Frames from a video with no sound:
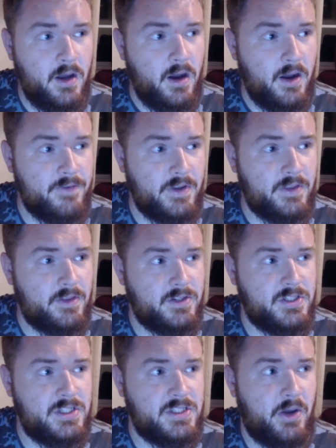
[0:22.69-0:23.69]
I think
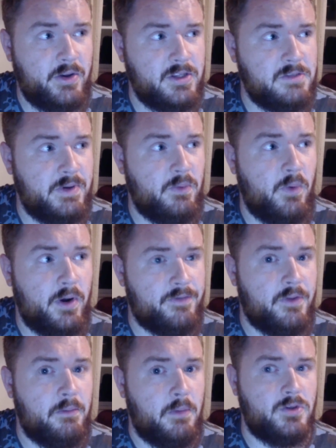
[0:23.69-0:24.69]
that she's going to be one
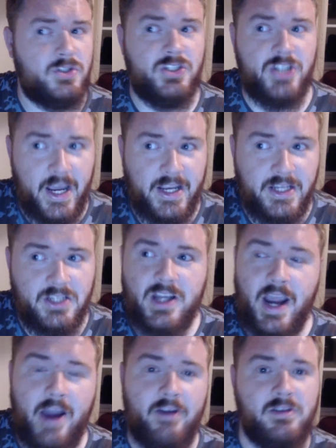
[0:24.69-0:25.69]
of the most changed
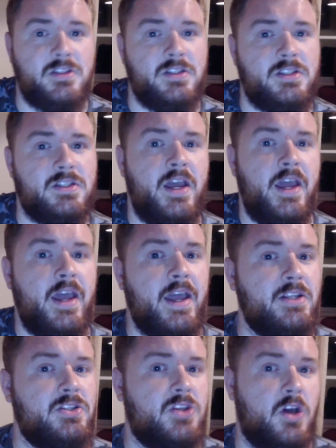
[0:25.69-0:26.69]
characters
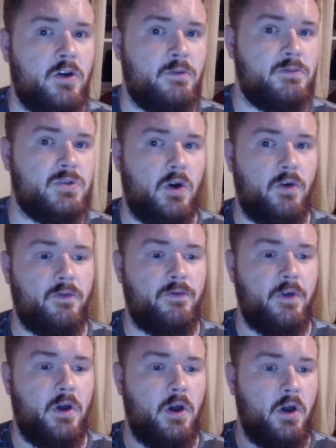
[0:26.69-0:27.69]
in terms
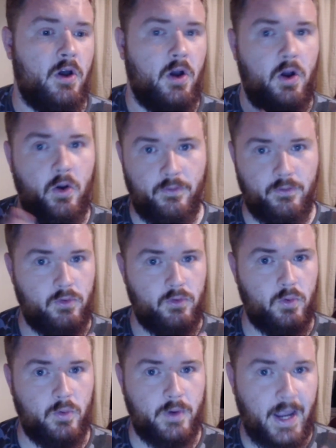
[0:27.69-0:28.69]
of her
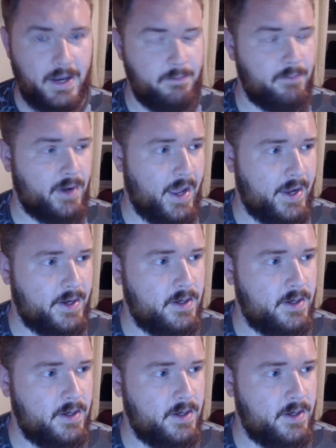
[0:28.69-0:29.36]
overall game plan.